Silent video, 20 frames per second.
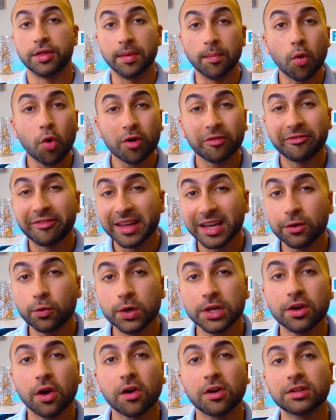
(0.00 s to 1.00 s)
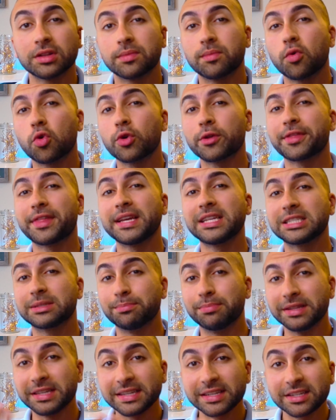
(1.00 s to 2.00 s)
The more vague we are, the more things
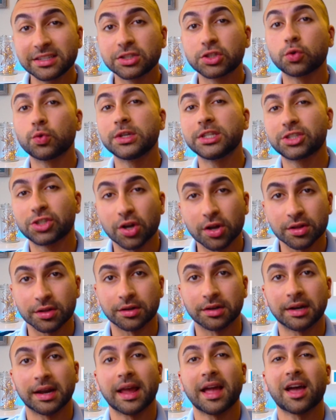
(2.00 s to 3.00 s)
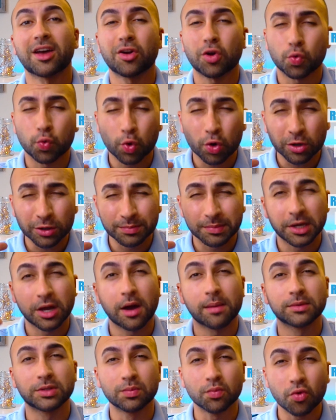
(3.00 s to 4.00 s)
bleed into each other, and our world
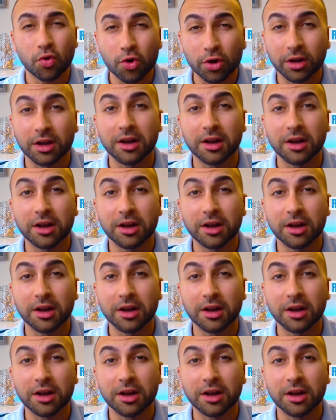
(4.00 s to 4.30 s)
becomes more